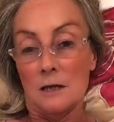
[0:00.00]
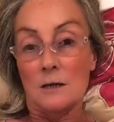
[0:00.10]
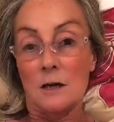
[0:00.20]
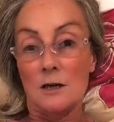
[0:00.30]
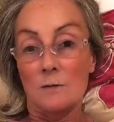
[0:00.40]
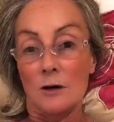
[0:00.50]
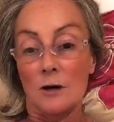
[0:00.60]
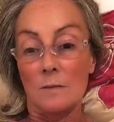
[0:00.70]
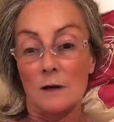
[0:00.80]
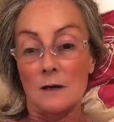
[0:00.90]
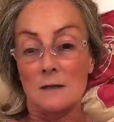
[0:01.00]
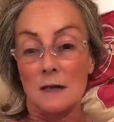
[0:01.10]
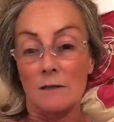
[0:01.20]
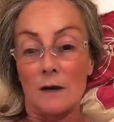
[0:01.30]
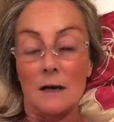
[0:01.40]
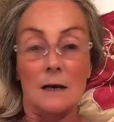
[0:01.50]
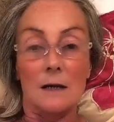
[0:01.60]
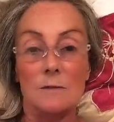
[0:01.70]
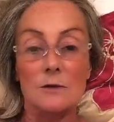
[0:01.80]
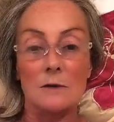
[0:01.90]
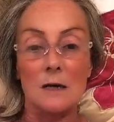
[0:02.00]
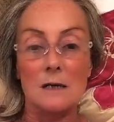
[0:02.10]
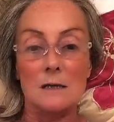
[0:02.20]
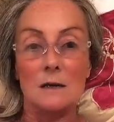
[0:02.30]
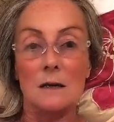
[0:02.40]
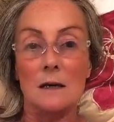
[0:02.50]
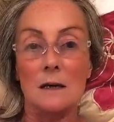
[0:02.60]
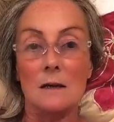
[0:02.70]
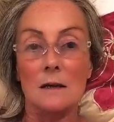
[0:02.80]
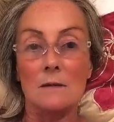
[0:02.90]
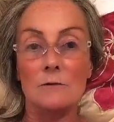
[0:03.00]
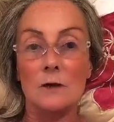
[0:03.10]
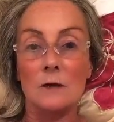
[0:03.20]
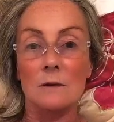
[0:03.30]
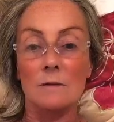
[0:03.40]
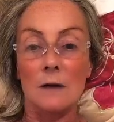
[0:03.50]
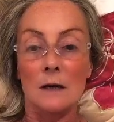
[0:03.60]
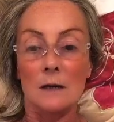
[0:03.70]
So tomorrow I'm going to see if I can get him to eat anything, drink, whatever.